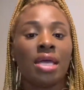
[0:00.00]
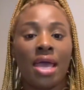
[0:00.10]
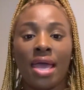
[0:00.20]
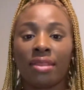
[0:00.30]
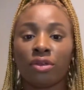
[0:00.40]

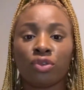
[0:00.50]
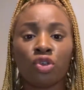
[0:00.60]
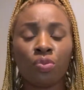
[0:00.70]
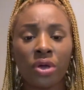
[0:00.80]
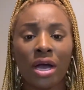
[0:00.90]
And they're
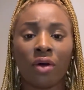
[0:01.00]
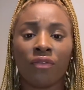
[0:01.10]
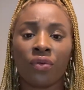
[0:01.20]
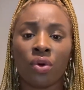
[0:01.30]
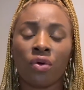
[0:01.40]
super
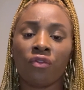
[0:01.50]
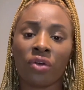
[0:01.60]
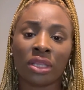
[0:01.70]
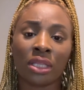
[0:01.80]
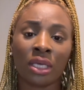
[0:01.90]
helpful,
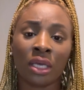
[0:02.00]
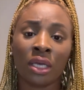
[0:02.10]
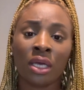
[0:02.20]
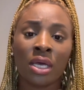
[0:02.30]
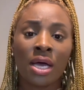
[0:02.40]

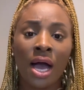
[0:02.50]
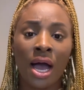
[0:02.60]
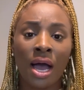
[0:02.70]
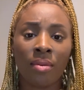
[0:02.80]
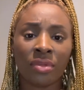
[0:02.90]
friendly,
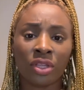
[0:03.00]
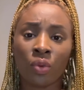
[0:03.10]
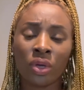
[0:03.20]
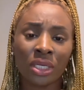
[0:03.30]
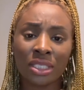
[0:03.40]
and they're
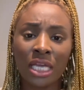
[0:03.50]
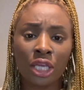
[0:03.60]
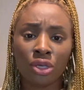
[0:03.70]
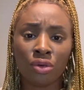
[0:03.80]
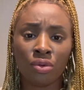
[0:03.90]
willing to
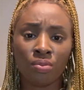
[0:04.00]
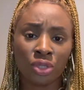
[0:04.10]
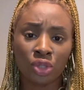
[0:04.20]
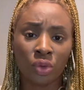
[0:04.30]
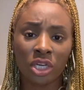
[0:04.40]
take you
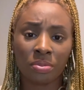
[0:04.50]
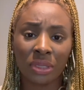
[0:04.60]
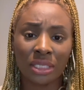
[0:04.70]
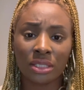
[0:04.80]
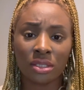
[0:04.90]
majority of
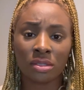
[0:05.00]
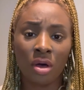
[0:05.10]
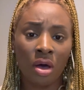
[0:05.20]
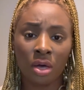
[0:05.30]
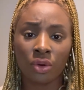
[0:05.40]
places
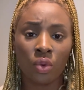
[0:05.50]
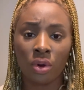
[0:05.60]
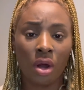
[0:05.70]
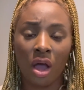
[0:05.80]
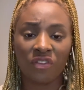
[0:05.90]
on
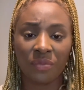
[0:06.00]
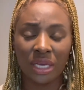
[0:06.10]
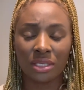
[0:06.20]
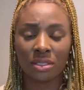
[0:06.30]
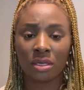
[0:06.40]
or off base.